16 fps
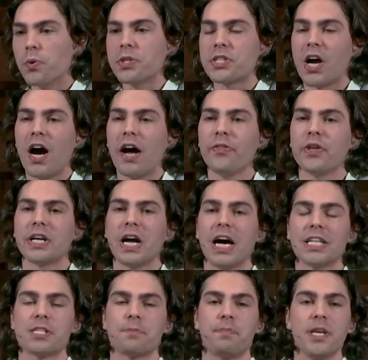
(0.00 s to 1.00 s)
were taught that
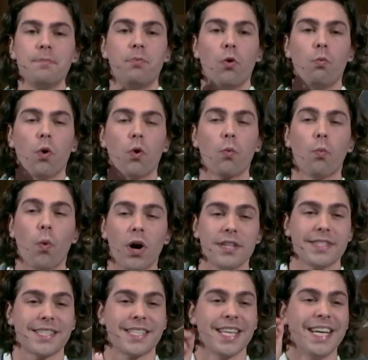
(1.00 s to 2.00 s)
God's people were
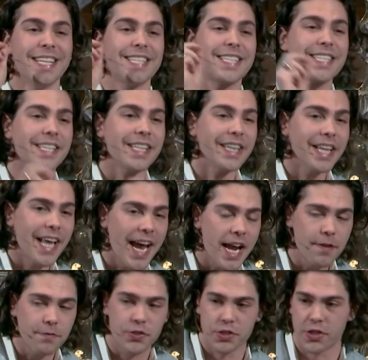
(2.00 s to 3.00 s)
once
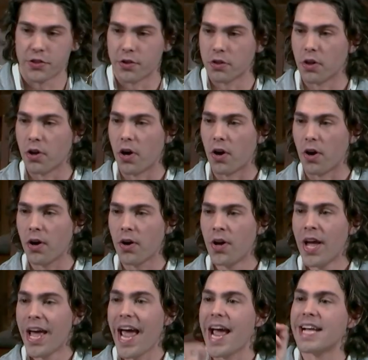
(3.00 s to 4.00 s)
slaves to the law
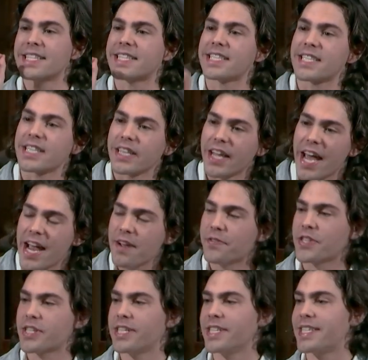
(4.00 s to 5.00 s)
and
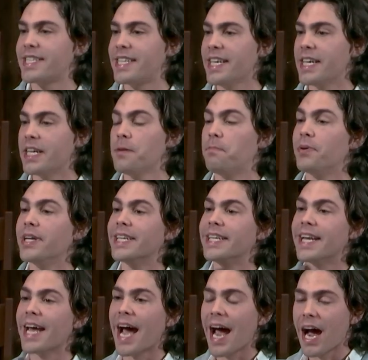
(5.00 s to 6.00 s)
slaves to sin, but
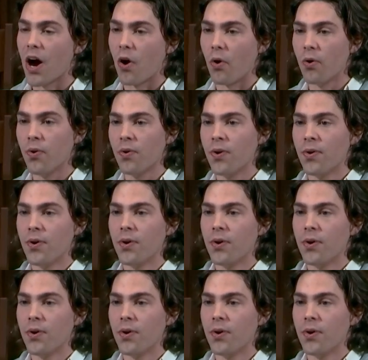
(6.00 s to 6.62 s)
now